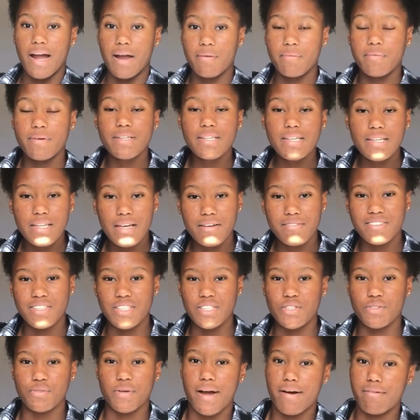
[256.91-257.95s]
I really love to
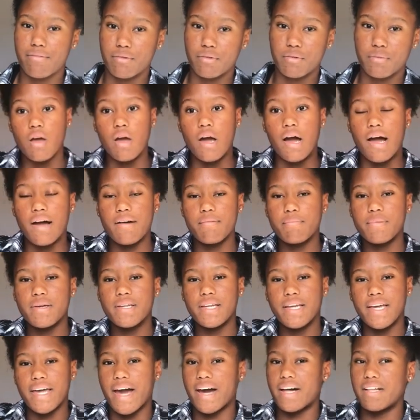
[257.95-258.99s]
travel. I've
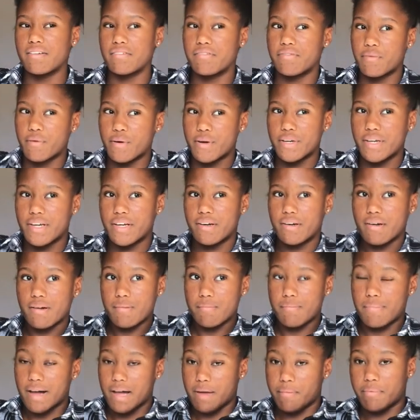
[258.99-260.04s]
been to
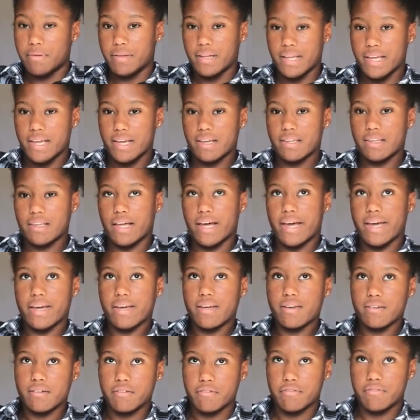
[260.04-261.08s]
California by plane like
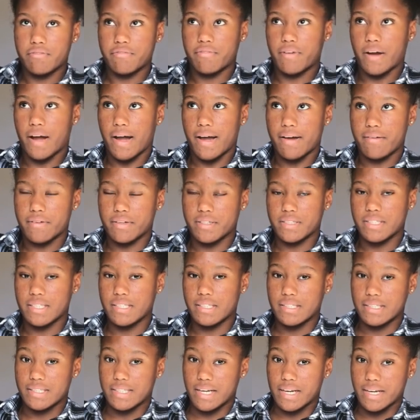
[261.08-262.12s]
5 or
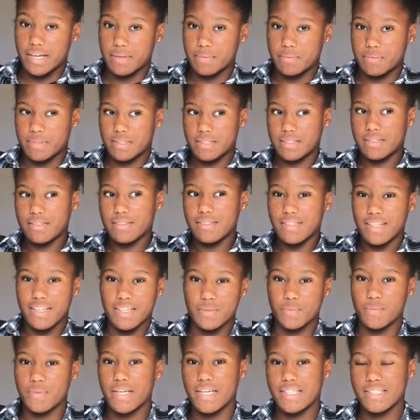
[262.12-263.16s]
6 times,
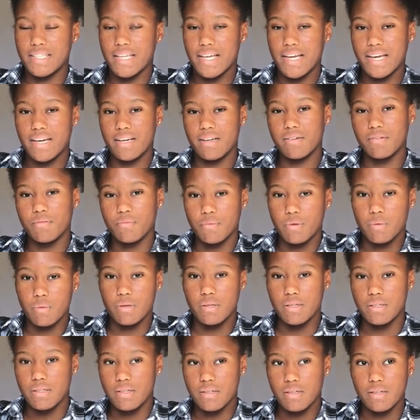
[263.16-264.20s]
because that's like what
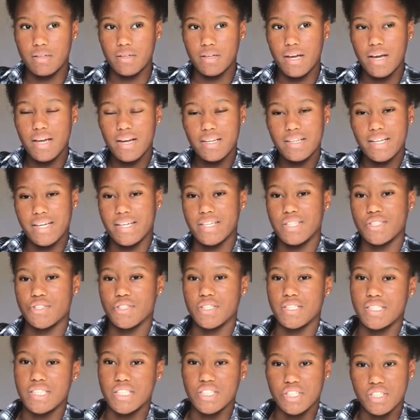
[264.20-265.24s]
we, kind of like a
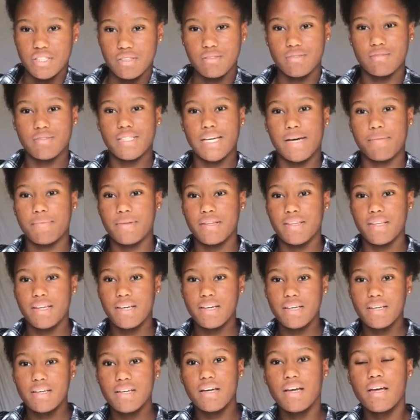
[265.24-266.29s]
tradition type of
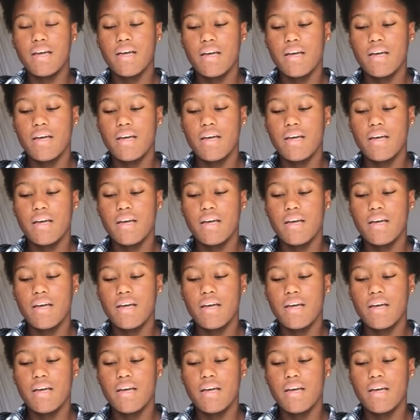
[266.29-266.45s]
thing.